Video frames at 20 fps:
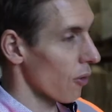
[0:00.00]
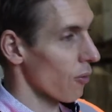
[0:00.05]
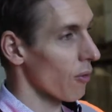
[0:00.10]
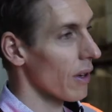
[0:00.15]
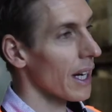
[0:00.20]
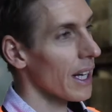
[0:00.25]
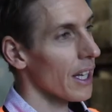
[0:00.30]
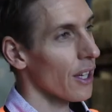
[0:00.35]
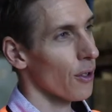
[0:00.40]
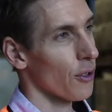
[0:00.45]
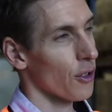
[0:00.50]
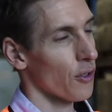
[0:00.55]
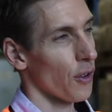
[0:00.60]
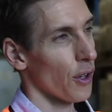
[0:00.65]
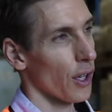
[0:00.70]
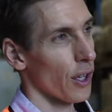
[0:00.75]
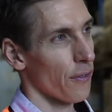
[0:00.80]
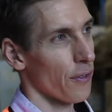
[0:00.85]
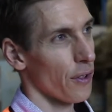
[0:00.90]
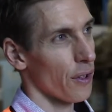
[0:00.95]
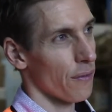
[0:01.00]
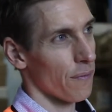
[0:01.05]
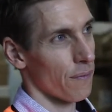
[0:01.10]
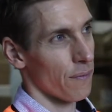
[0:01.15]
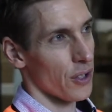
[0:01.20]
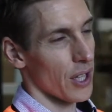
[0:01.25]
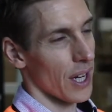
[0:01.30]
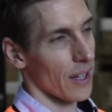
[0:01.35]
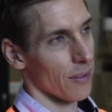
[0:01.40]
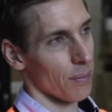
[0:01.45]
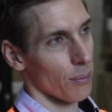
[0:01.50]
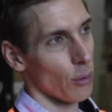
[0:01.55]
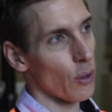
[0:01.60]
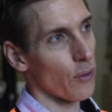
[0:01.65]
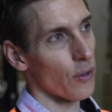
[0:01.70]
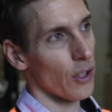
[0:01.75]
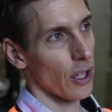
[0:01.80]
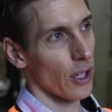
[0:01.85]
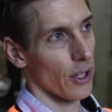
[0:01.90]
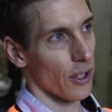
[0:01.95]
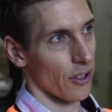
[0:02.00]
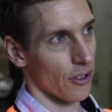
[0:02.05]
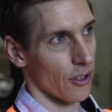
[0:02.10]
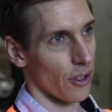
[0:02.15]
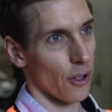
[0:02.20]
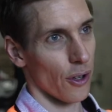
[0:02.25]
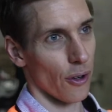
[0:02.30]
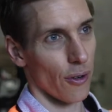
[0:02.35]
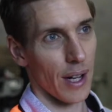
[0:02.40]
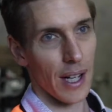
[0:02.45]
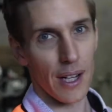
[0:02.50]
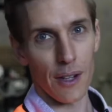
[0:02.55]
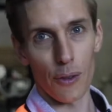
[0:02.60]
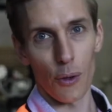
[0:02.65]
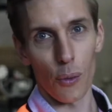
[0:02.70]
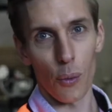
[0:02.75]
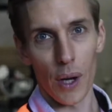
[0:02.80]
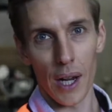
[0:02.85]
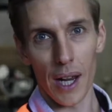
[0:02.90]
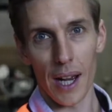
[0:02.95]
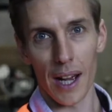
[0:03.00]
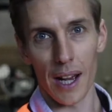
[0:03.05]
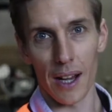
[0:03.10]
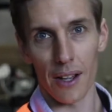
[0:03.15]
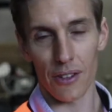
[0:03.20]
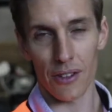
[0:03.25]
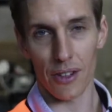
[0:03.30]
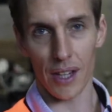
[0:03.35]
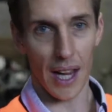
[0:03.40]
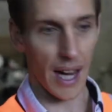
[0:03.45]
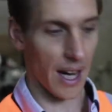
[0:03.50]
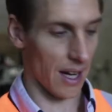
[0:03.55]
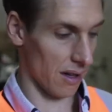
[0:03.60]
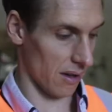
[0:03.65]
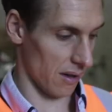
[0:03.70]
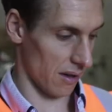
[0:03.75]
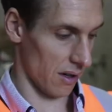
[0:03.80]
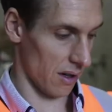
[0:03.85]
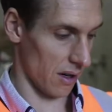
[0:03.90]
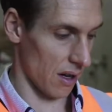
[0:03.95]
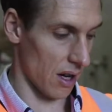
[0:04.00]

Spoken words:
Really useful if you've just moved a lot of stock around in the warehouse and